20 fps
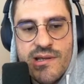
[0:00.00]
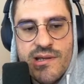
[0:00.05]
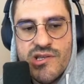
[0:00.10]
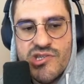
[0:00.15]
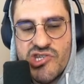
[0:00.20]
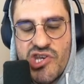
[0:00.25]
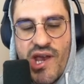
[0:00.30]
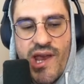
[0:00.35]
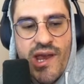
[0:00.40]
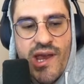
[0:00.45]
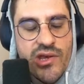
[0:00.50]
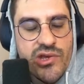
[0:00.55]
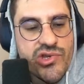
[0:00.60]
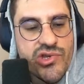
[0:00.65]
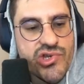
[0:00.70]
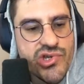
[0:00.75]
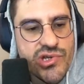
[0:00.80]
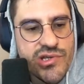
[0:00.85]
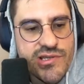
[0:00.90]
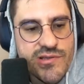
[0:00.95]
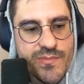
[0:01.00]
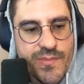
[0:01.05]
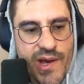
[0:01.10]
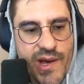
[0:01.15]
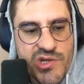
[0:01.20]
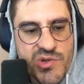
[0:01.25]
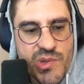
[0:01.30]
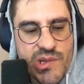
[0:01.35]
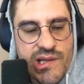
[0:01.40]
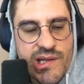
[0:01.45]
change,
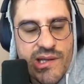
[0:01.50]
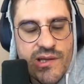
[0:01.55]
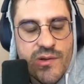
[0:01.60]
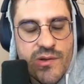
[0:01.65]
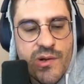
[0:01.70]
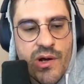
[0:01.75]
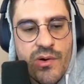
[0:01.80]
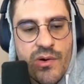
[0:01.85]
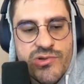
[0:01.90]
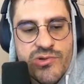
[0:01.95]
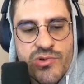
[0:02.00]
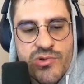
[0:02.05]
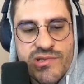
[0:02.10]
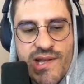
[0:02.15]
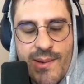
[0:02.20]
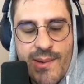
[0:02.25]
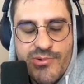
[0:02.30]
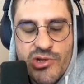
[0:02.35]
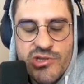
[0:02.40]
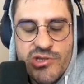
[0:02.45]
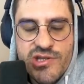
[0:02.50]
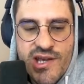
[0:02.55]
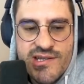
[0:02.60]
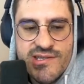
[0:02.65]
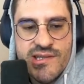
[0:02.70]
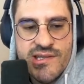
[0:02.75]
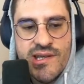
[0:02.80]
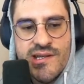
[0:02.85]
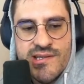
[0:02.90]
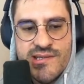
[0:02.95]
especially, you know, so snapshot
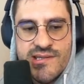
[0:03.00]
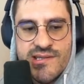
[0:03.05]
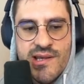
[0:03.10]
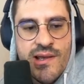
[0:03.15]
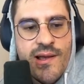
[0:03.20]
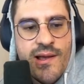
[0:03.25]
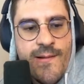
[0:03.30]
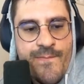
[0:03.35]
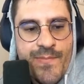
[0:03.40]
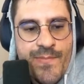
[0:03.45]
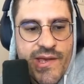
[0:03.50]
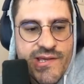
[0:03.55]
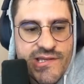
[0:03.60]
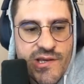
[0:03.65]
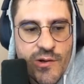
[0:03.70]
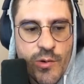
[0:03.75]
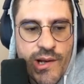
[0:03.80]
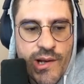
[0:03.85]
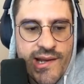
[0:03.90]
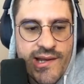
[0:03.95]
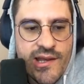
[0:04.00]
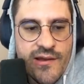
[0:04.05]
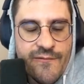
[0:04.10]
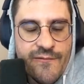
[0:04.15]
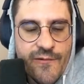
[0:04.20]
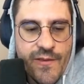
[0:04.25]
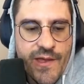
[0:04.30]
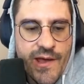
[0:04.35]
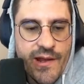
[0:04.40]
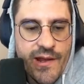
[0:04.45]
testing is a good idea
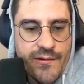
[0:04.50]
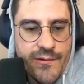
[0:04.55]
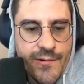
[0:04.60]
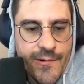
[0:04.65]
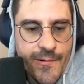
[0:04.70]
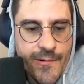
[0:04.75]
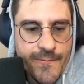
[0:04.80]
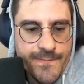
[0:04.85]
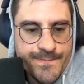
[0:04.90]
for that, you know.